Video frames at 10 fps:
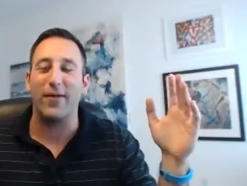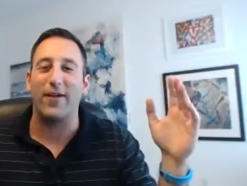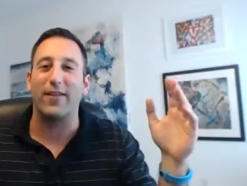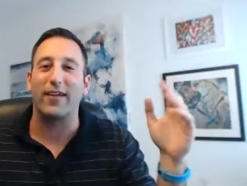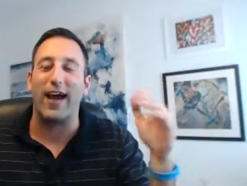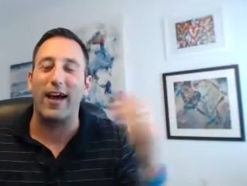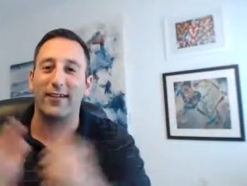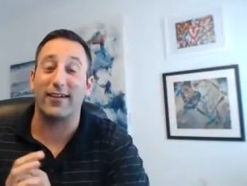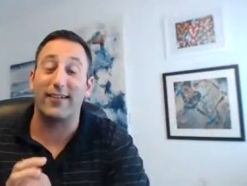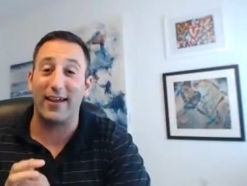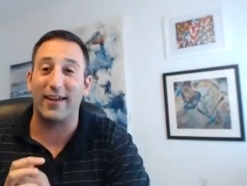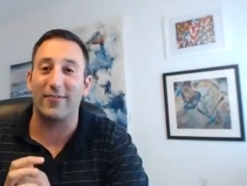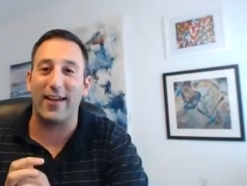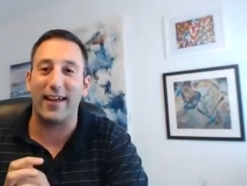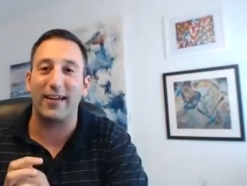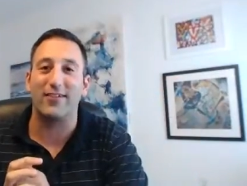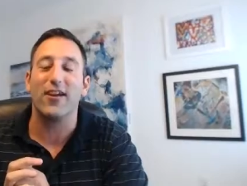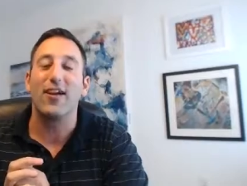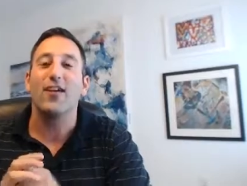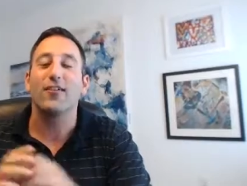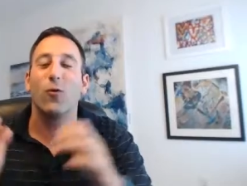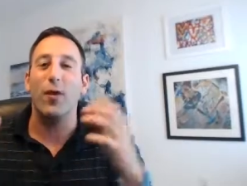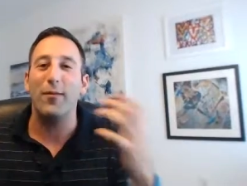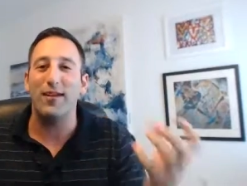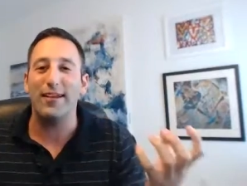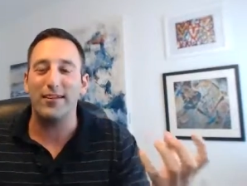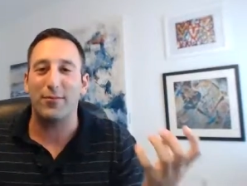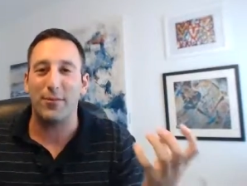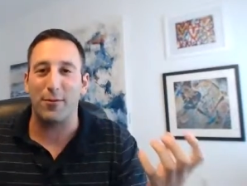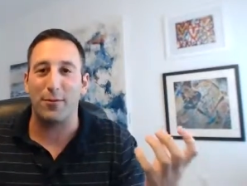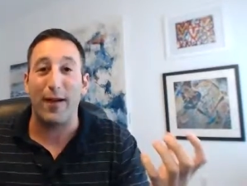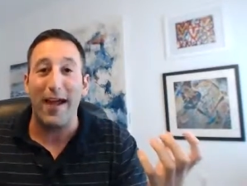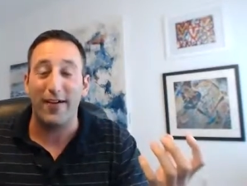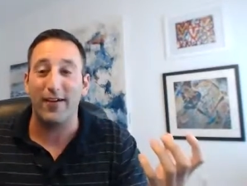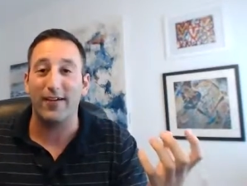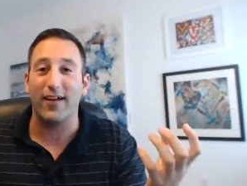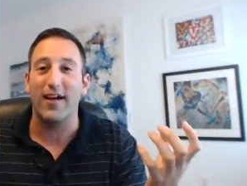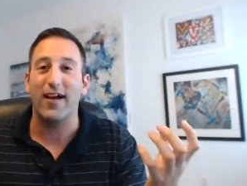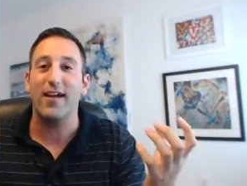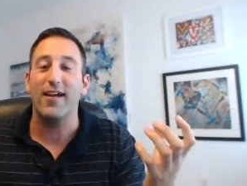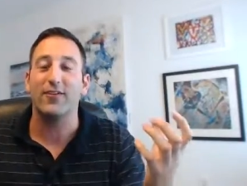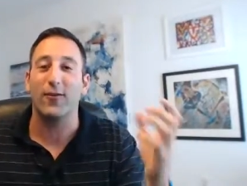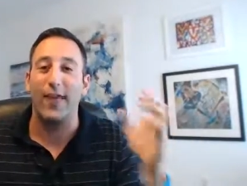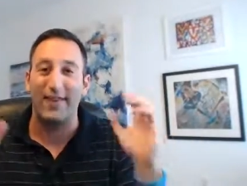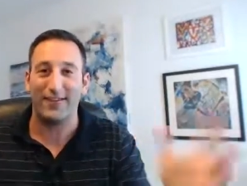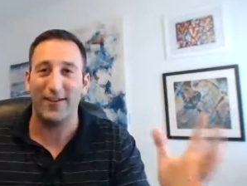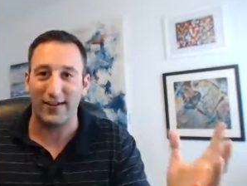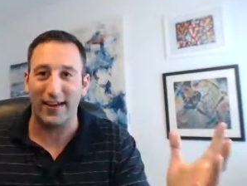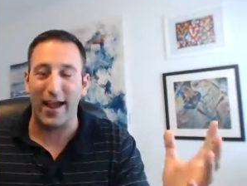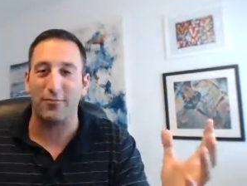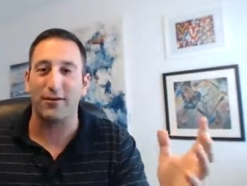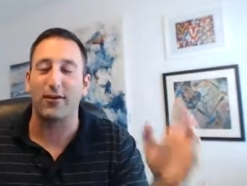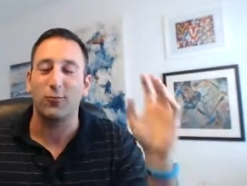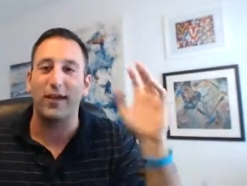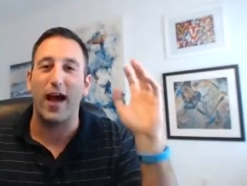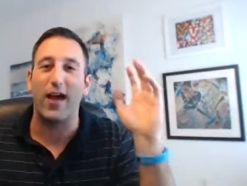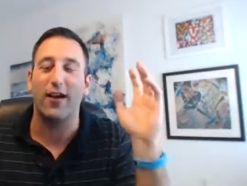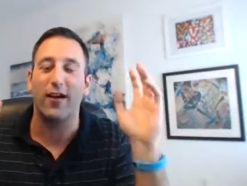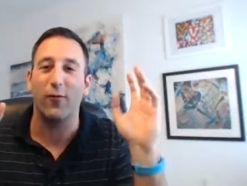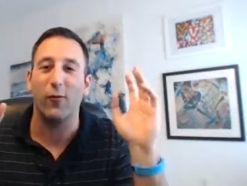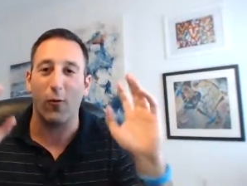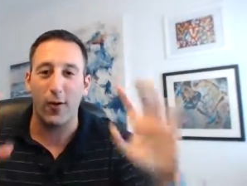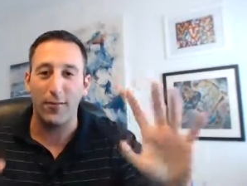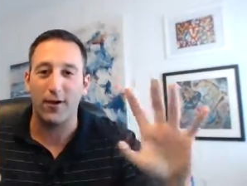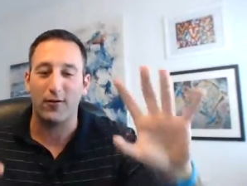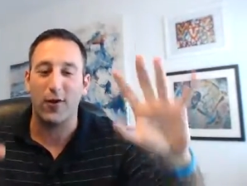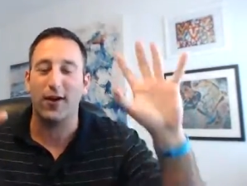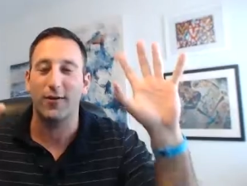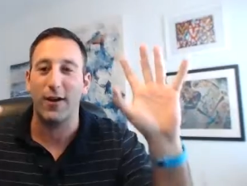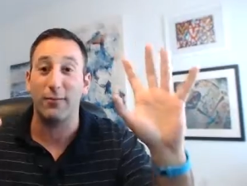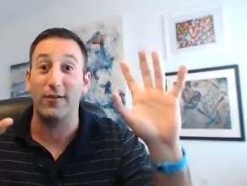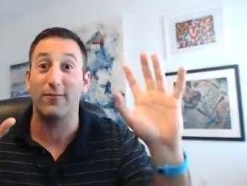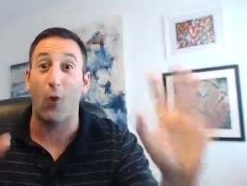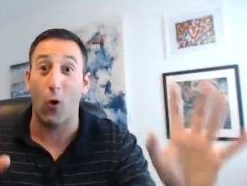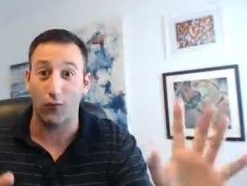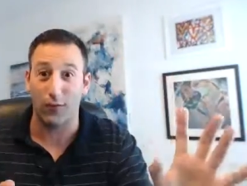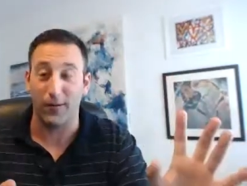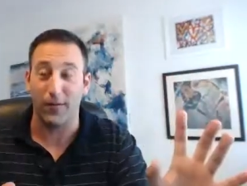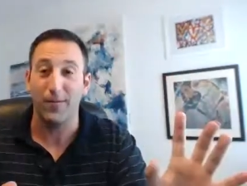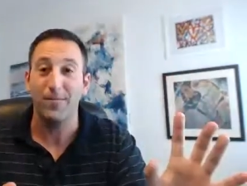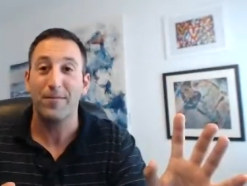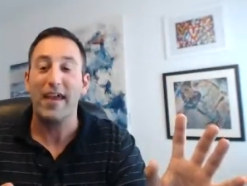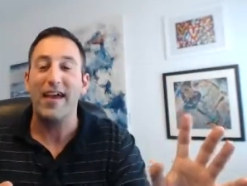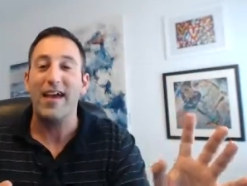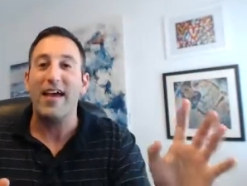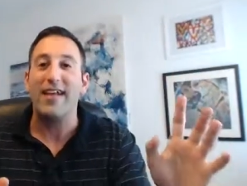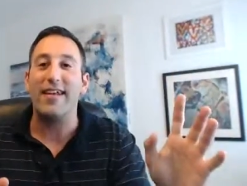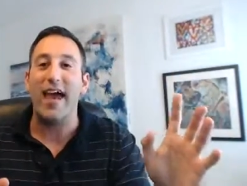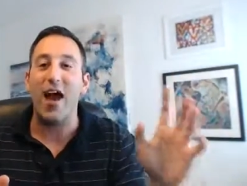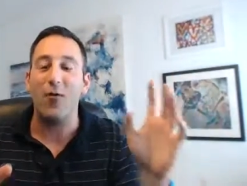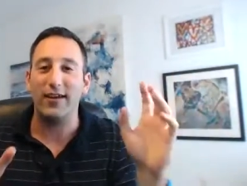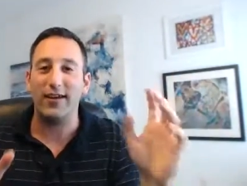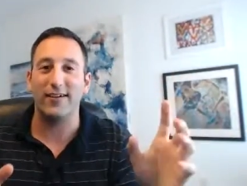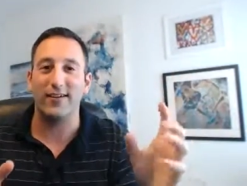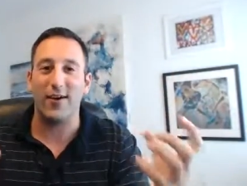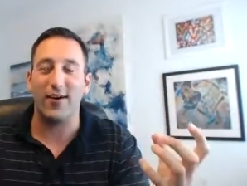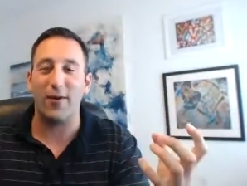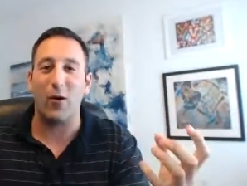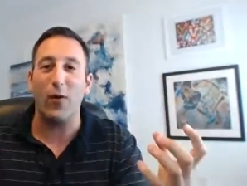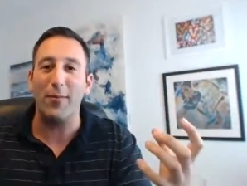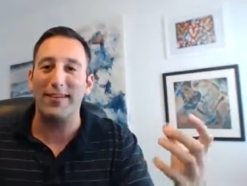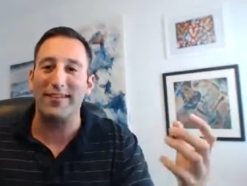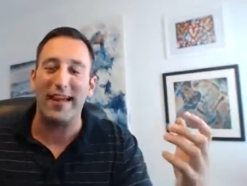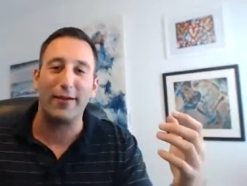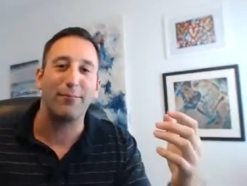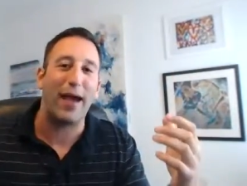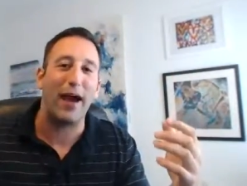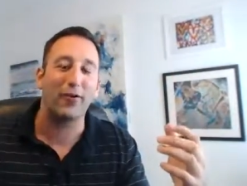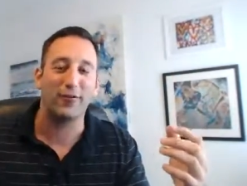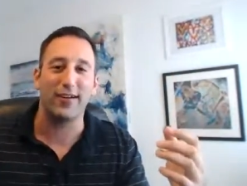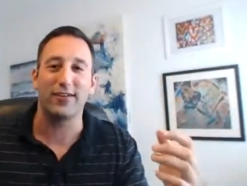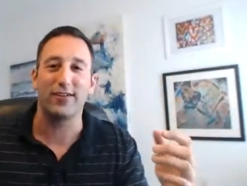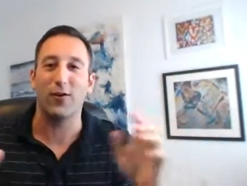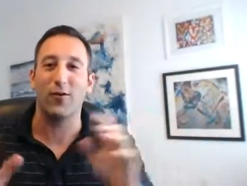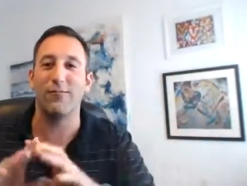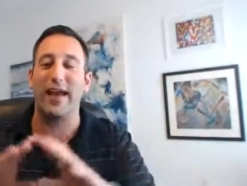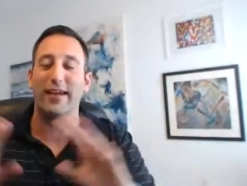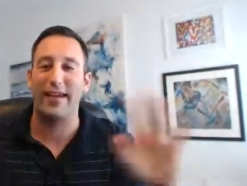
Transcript: about the guys that can take advantage. So women need to be prepared so that this doesn't happen, because we got our women are talking about being vulnerable. Now we need to talk about women setting boundaries so men